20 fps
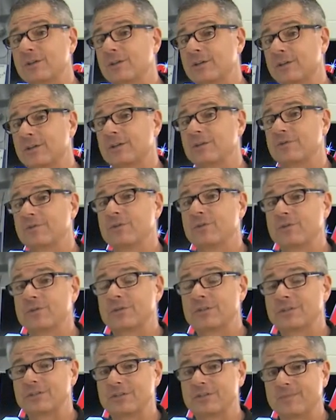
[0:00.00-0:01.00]
to look at a fuel
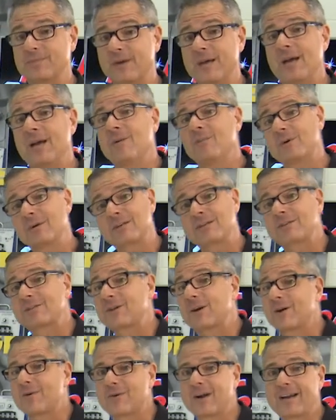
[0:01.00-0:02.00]
system. And we're going to
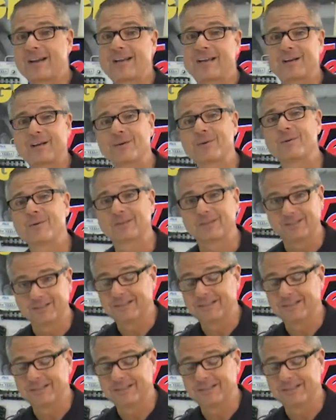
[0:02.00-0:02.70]
start right here with the